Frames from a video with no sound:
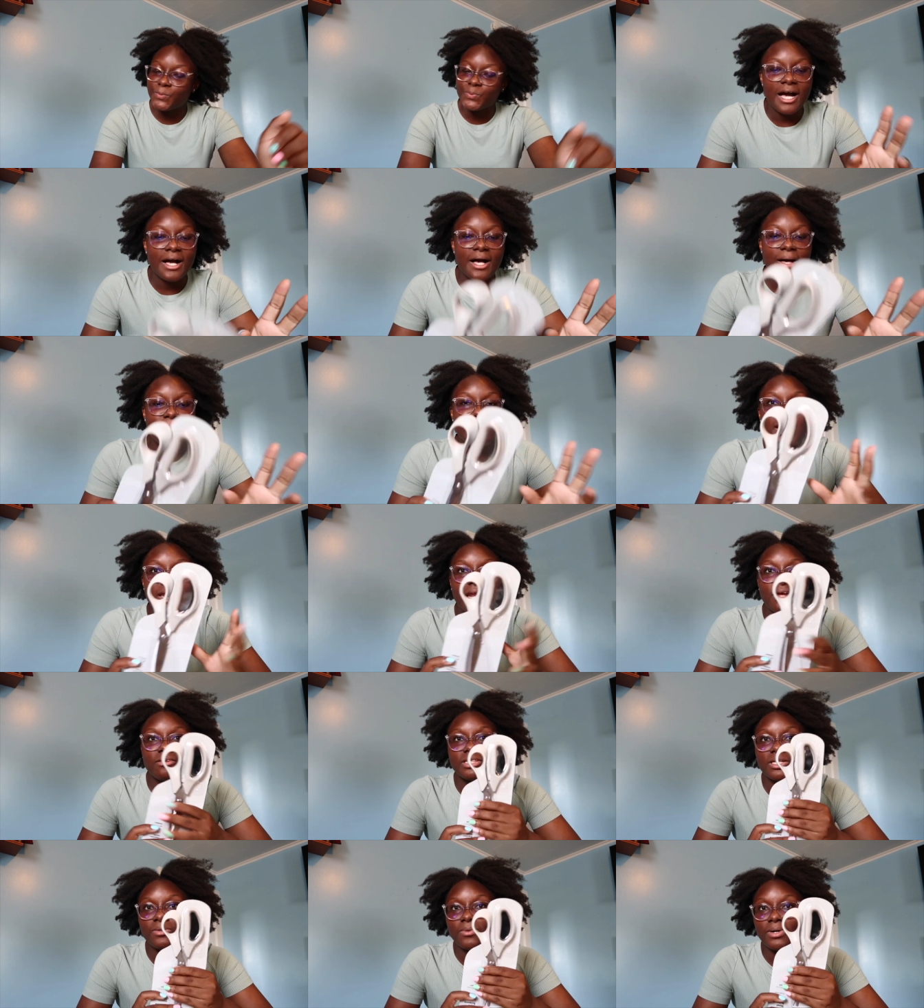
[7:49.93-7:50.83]
And
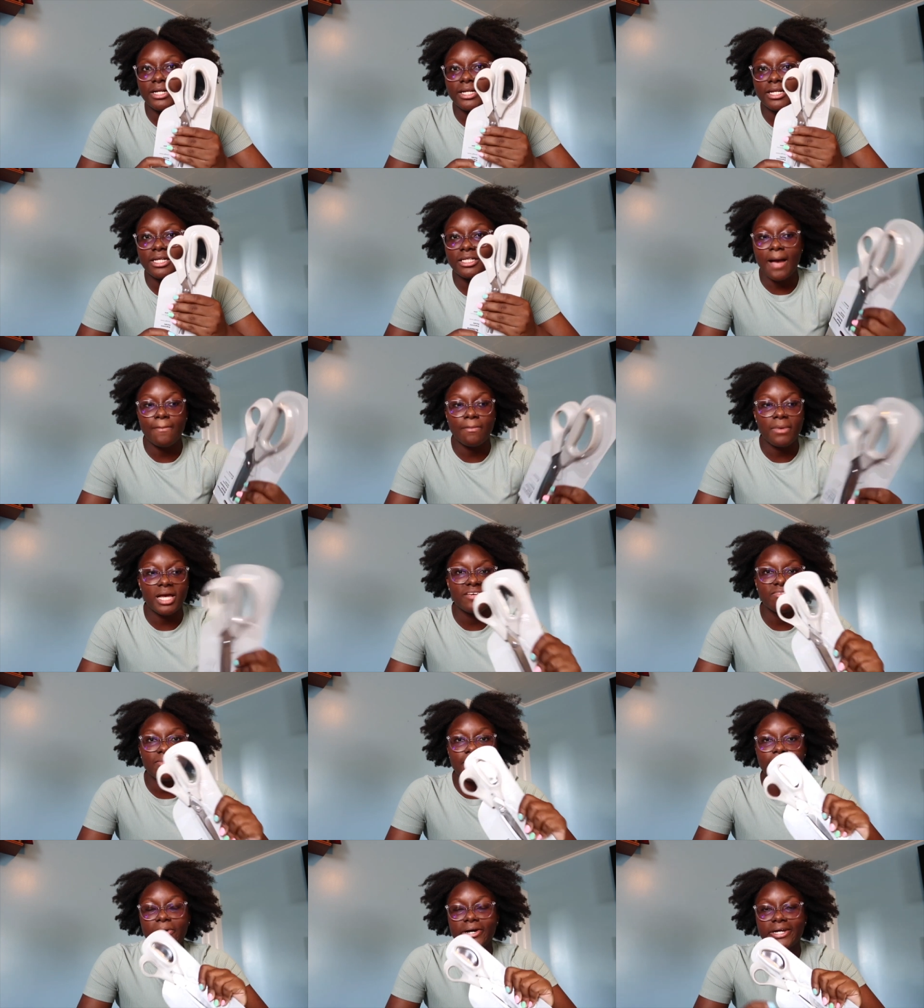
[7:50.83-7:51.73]
I really wanted it. I might
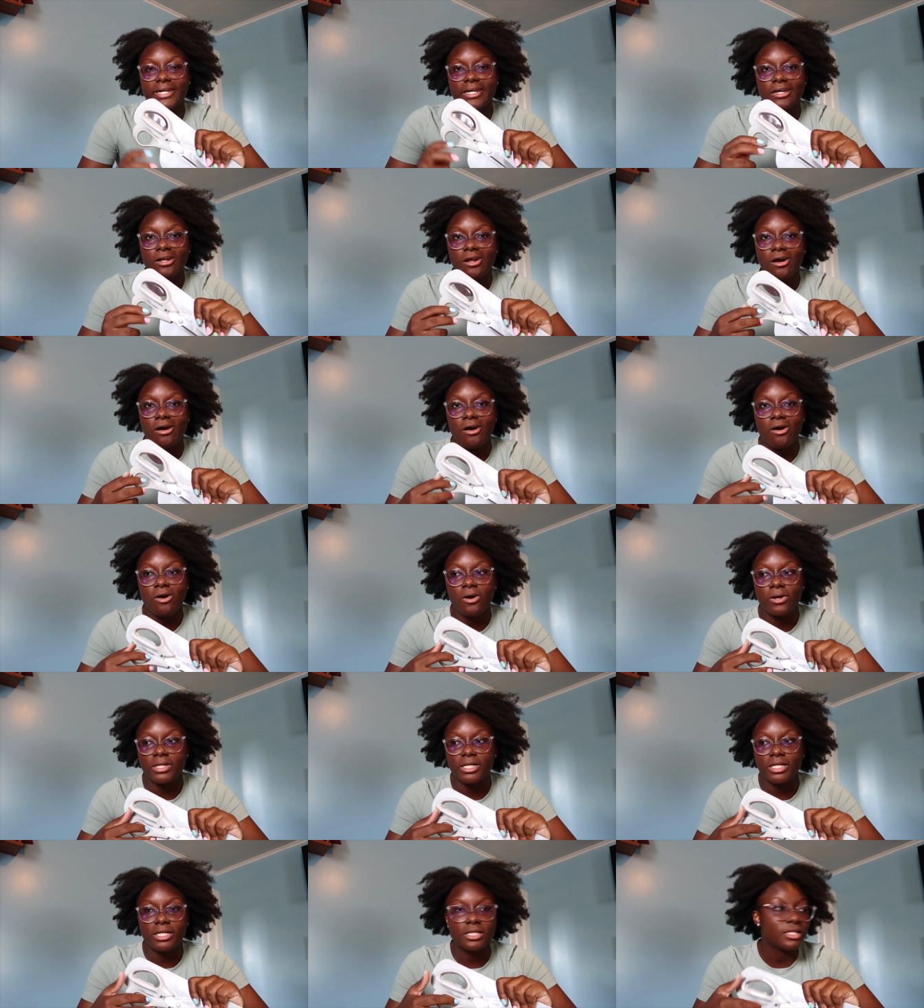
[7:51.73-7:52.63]
even put it
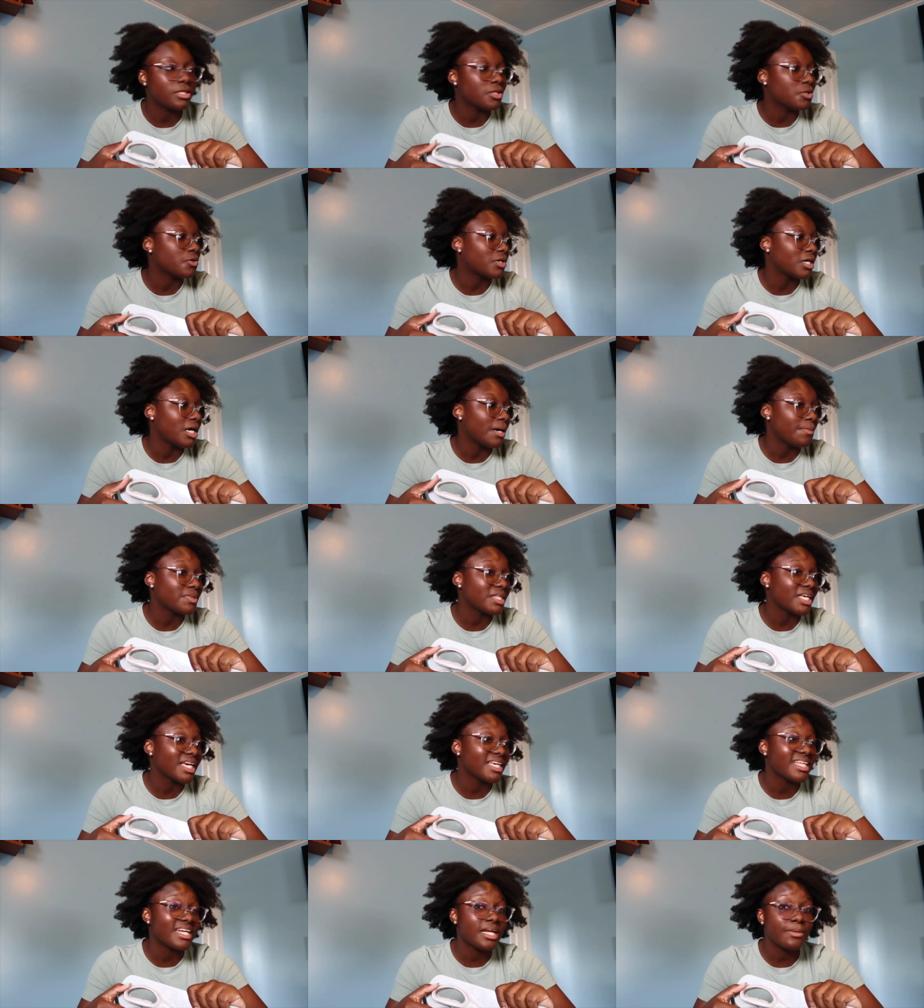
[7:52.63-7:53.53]
on a little cup
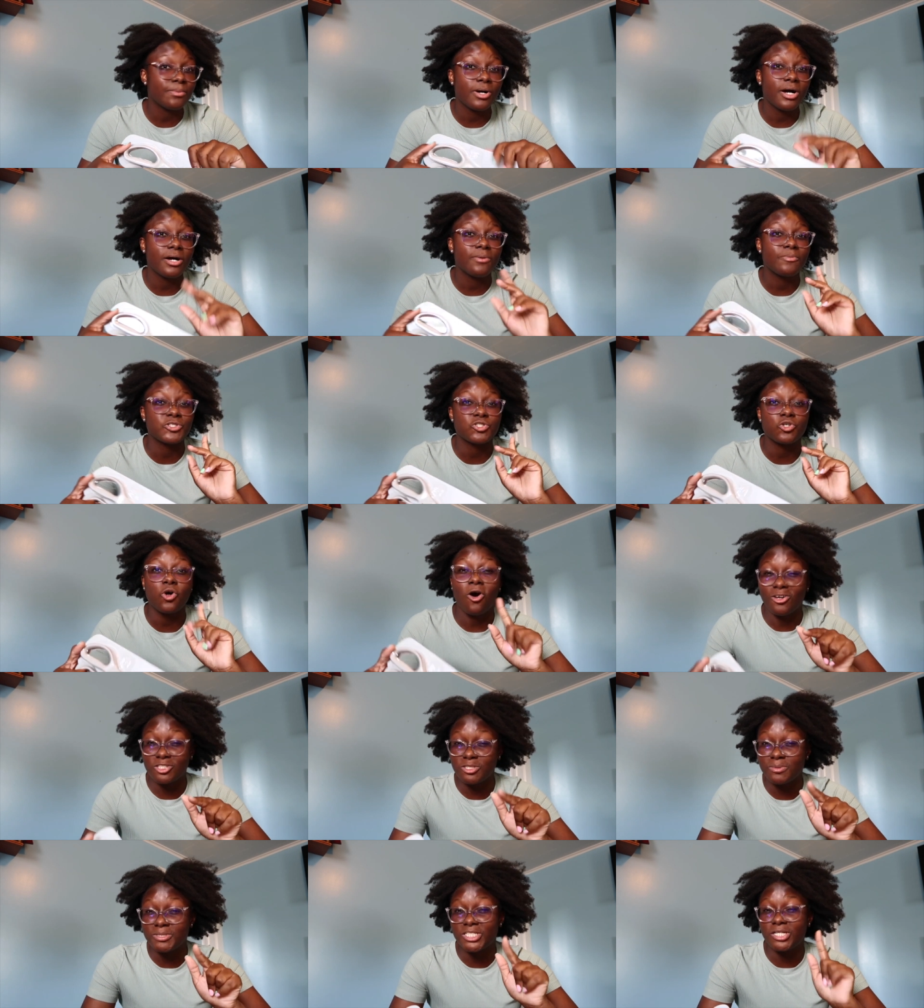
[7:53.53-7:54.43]
thingy that I bought, which will
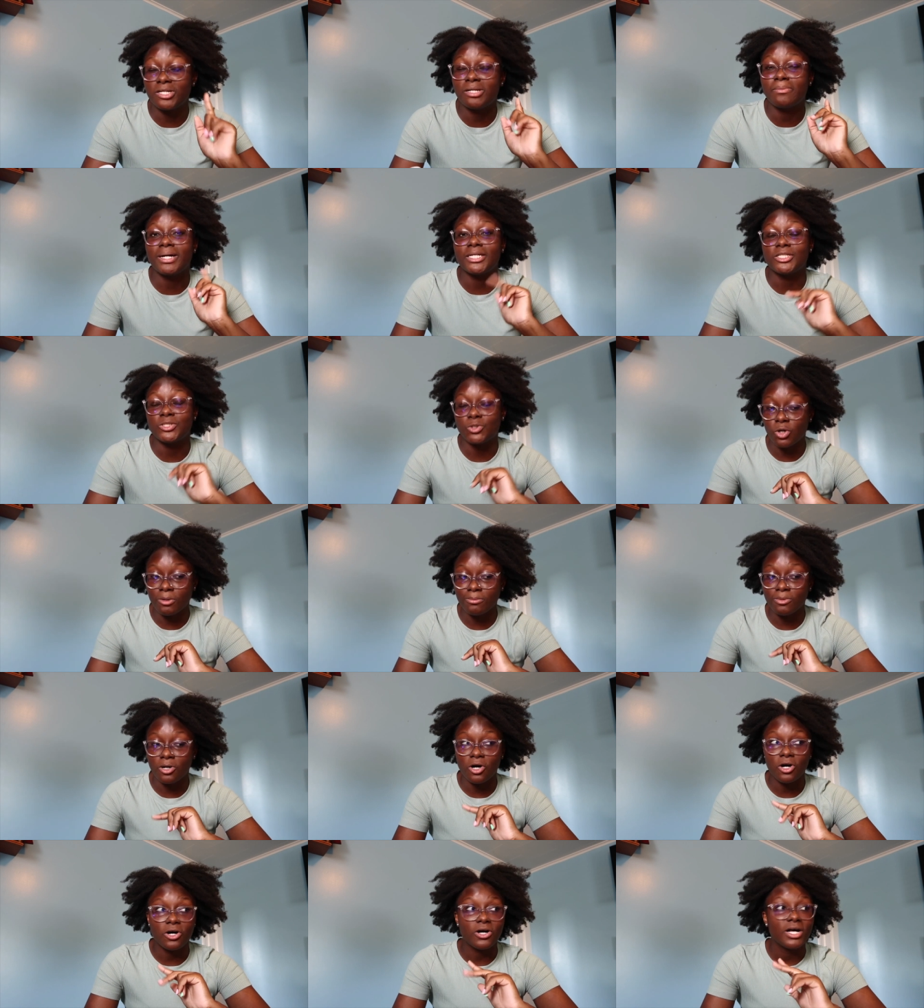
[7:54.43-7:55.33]
also be shown in my dorm
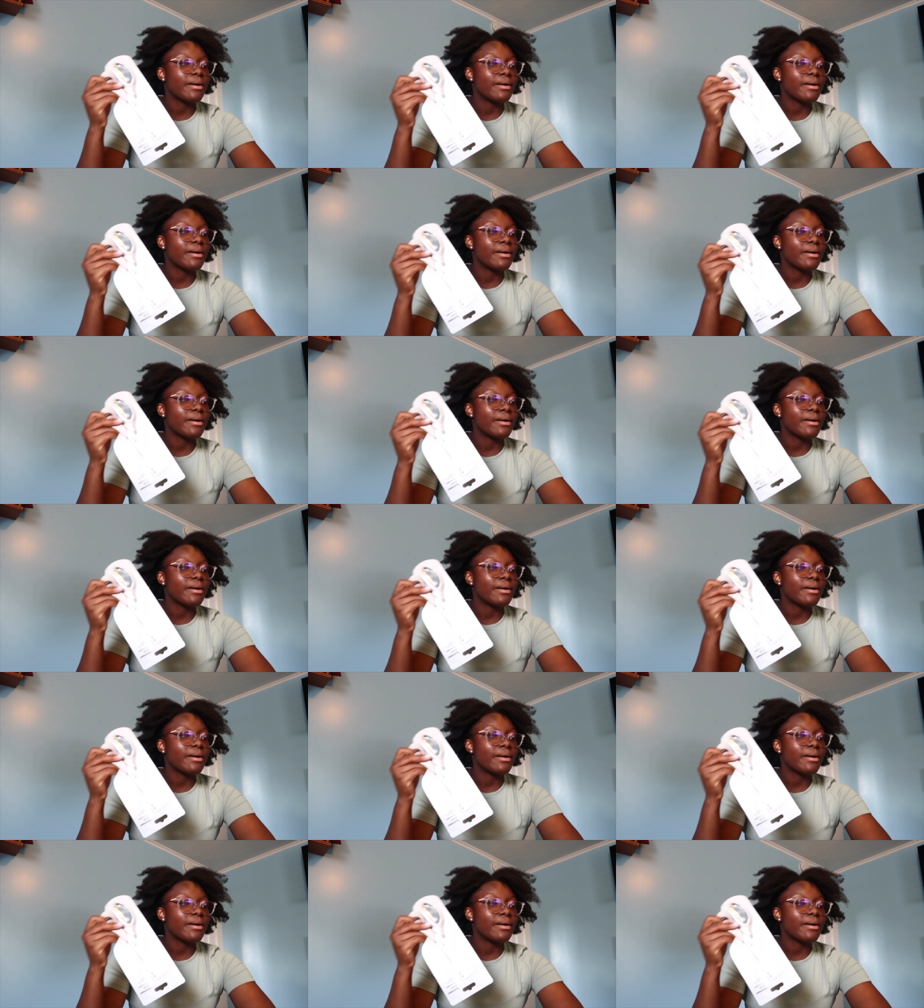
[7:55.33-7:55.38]
haul.